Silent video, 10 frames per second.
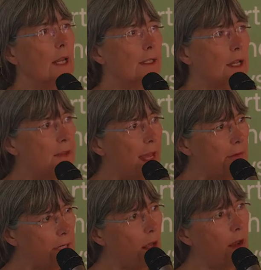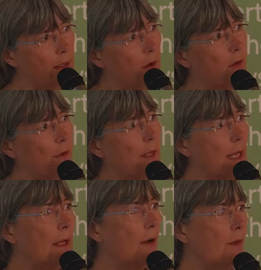So they're reliant on
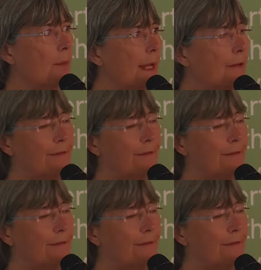the big